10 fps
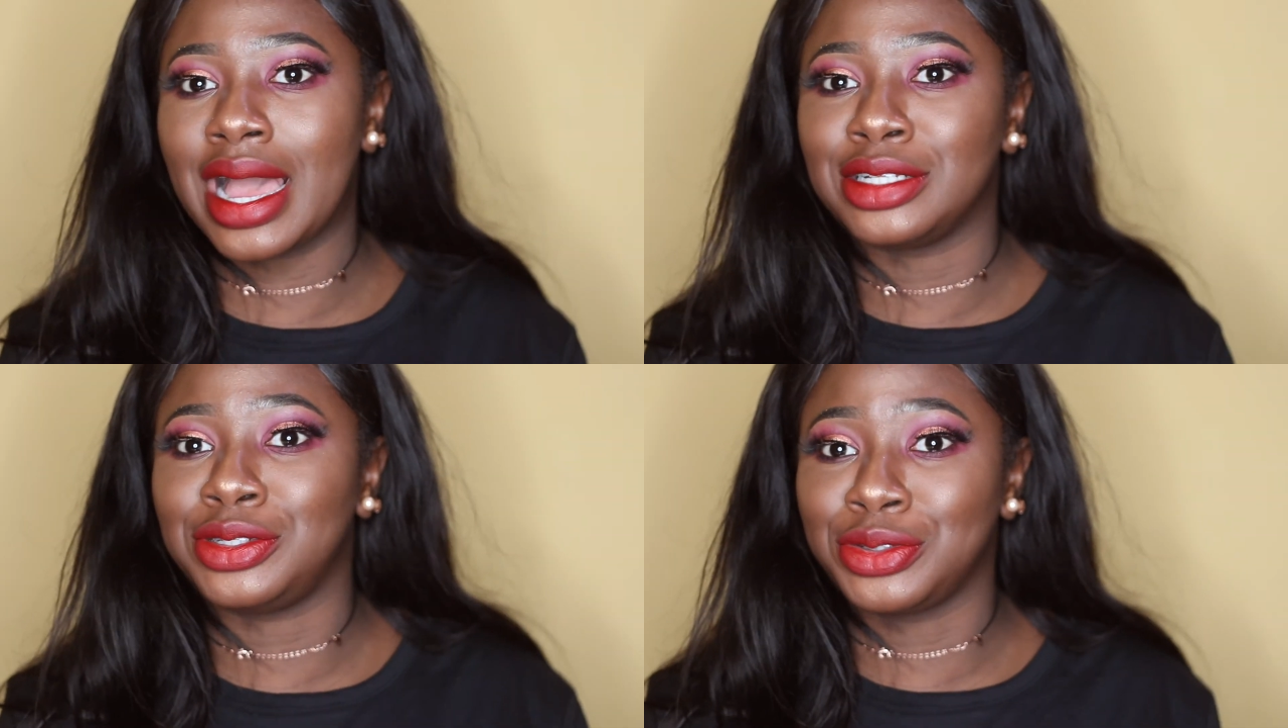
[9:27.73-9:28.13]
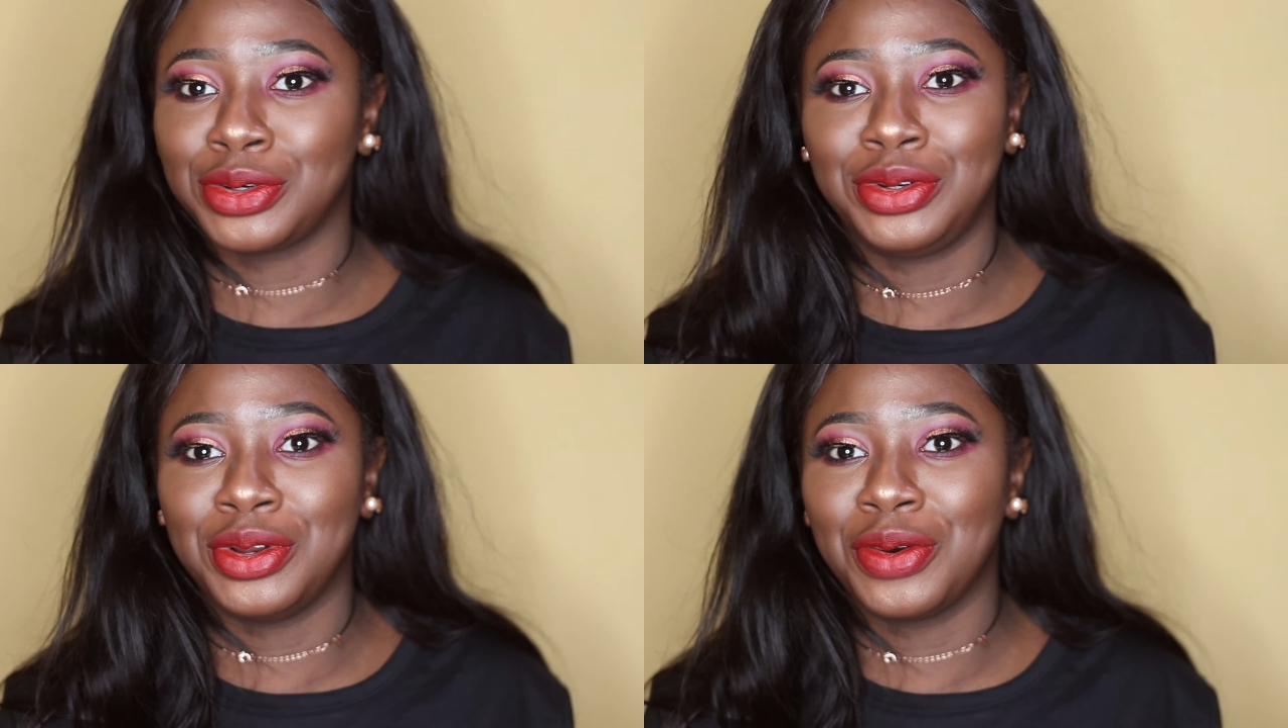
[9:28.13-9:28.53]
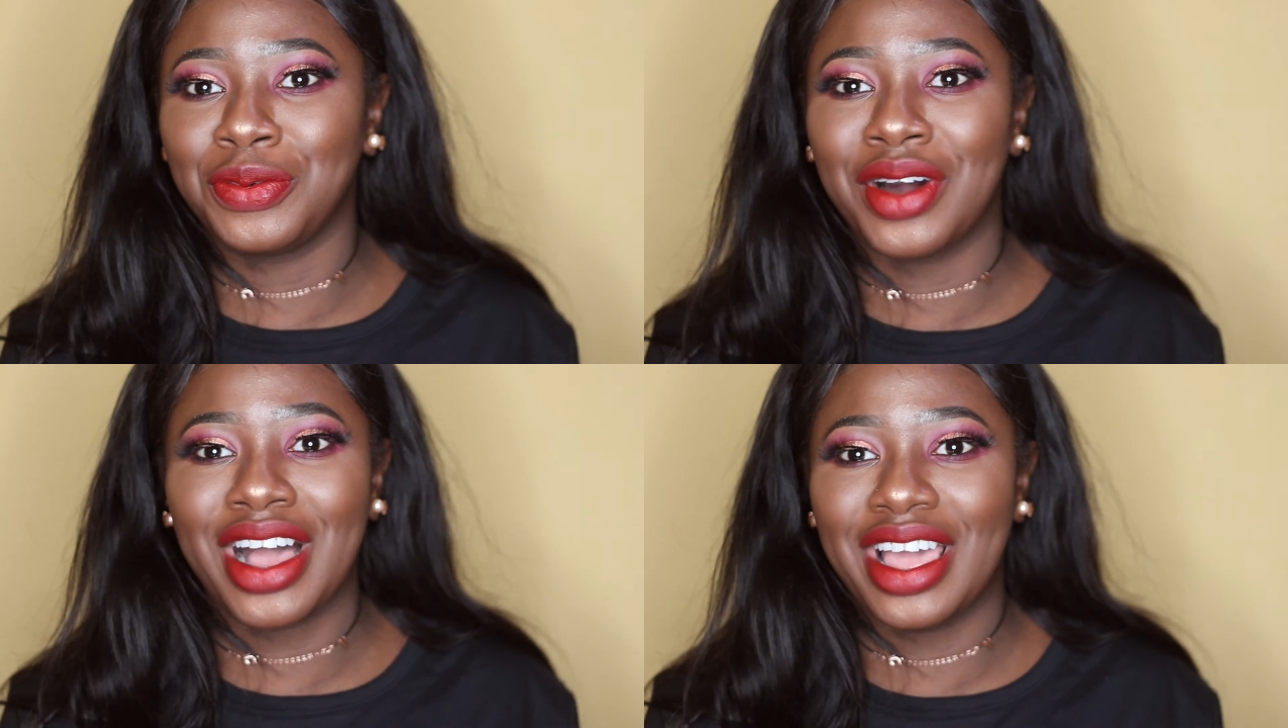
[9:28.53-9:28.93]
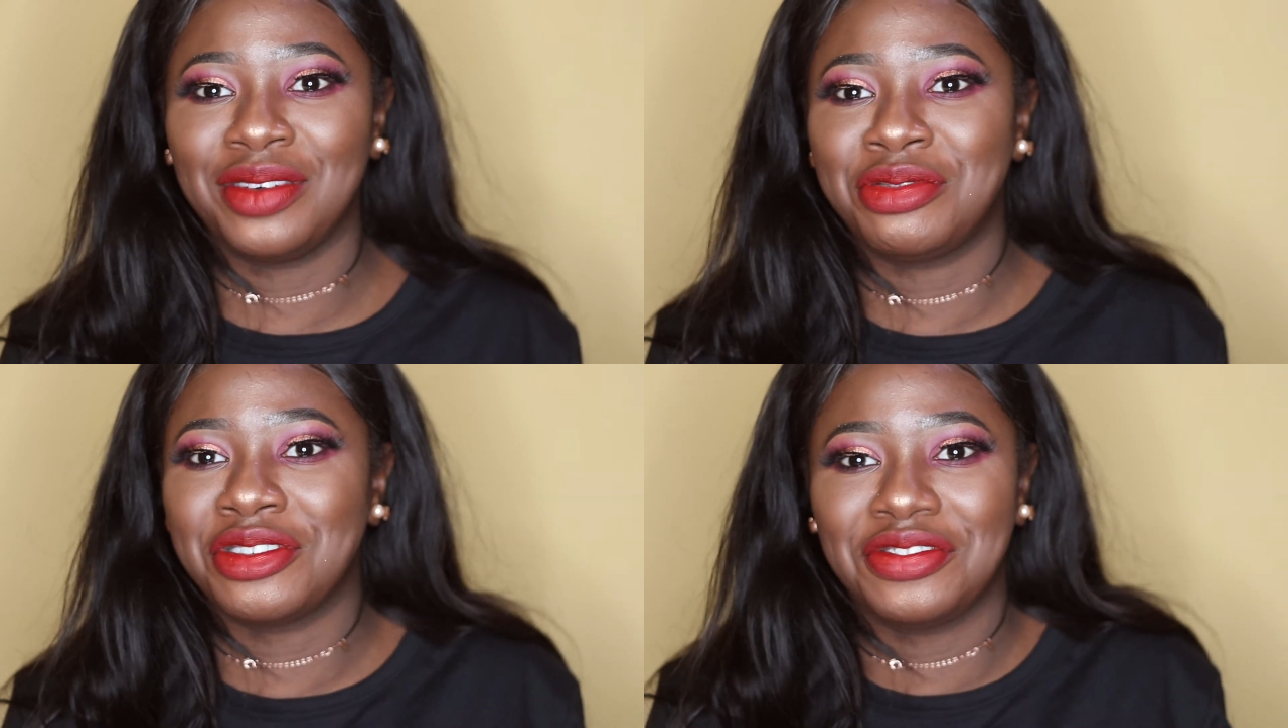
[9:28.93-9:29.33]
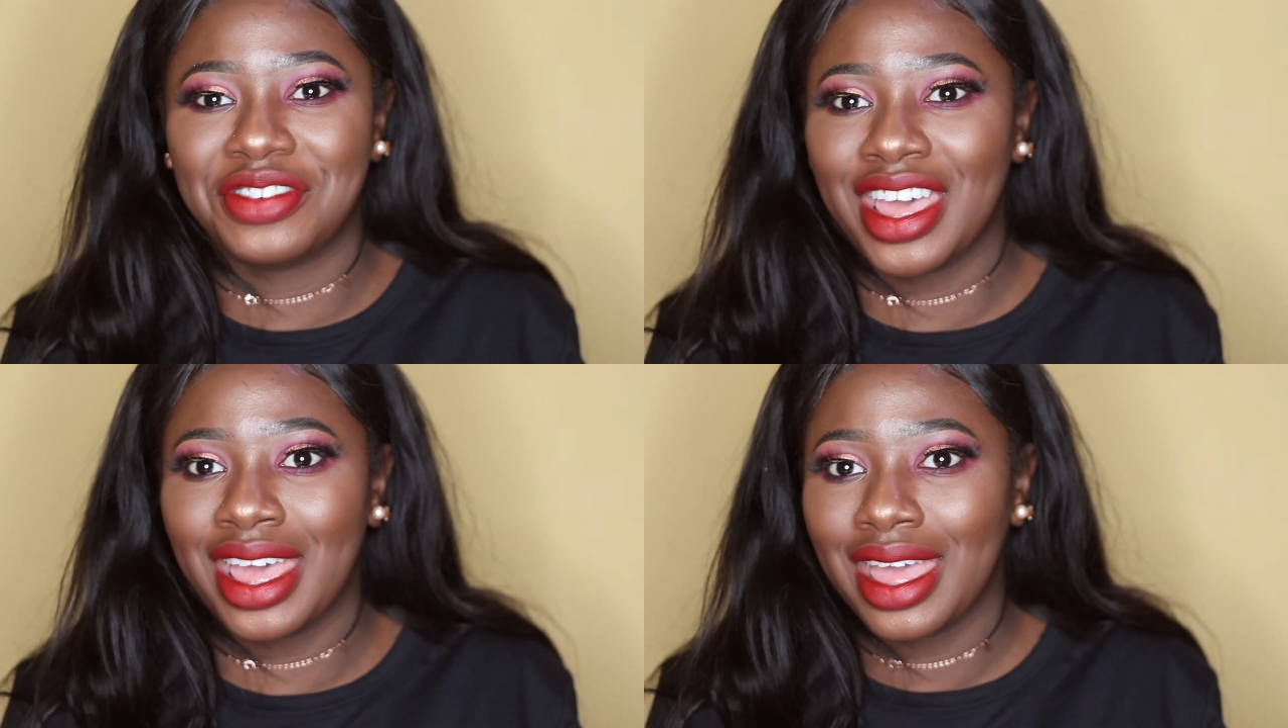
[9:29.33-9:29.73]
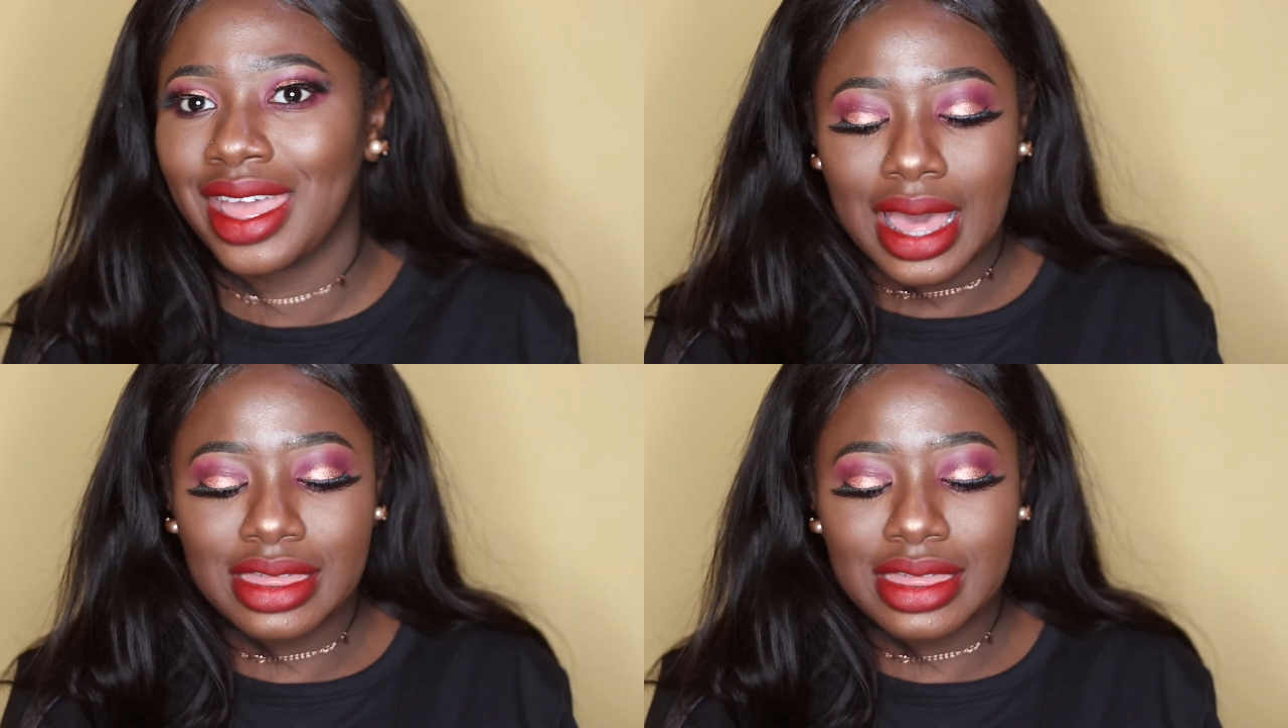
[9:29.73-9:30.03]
I don't know what I prefer.